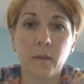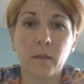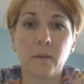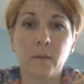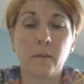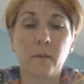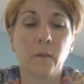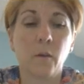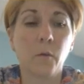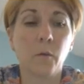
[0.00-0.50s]
And
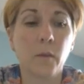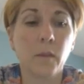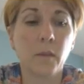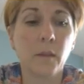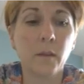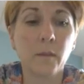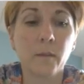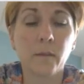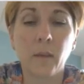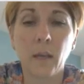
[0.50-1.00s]
so in
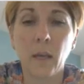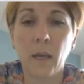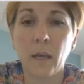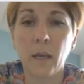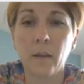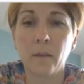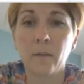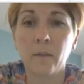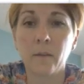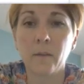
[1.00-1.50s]
this
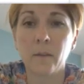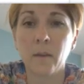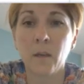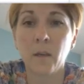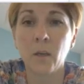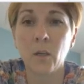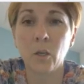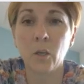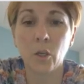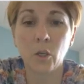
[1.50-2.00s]
case,
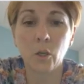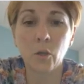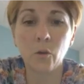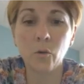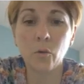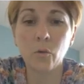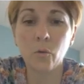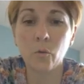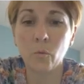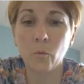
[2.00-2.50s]

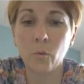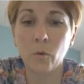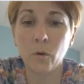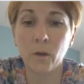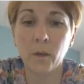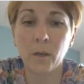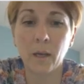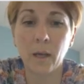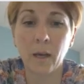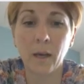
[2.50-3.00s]
you
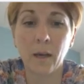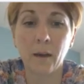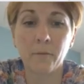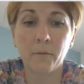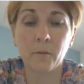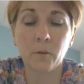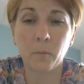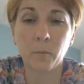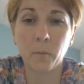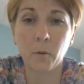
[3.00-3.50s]
would have
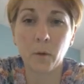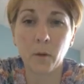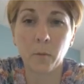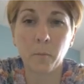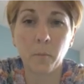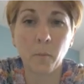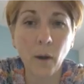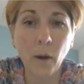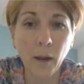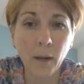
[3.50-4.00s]
to put a
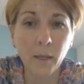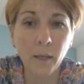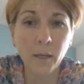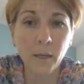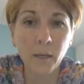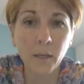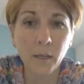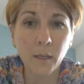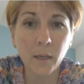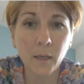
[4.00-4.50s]
bracket
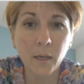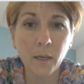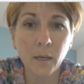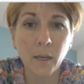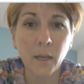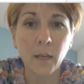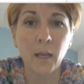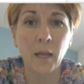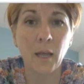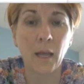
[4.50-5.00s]
in
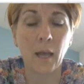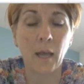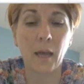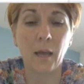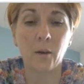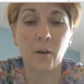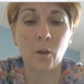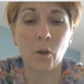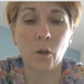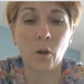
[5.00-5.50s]

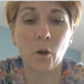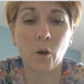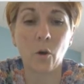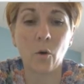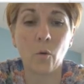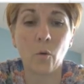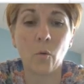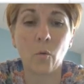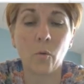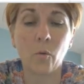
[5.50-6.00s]
and
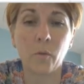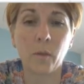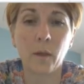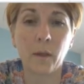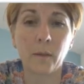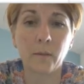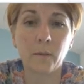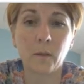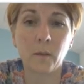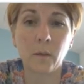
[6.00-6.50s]
go,
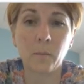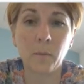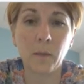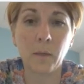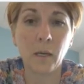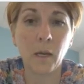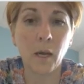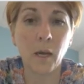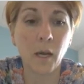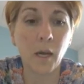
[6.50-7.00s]
that's going to be
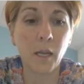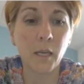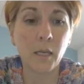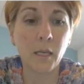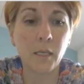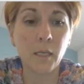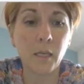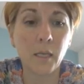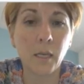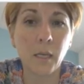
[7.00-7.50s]

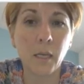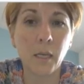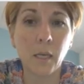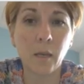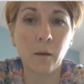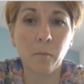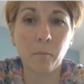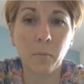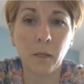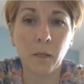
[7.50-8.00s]
90
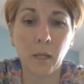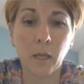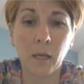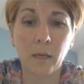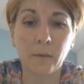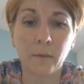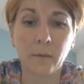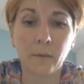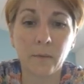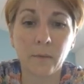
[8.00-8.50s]

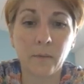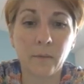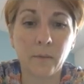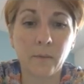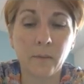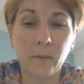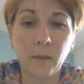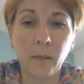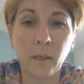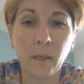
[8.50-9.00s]
plus
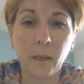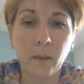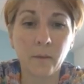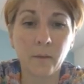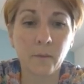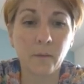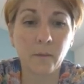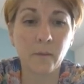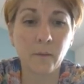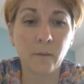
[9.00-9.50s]

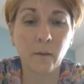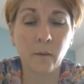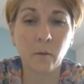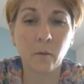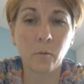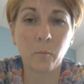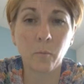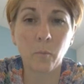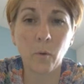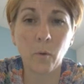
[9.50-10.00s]
6
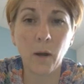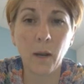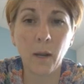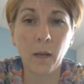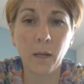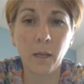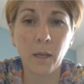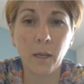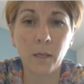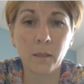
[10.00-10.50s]

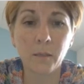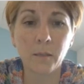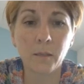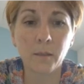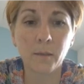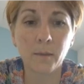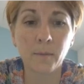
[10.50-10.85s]
bracket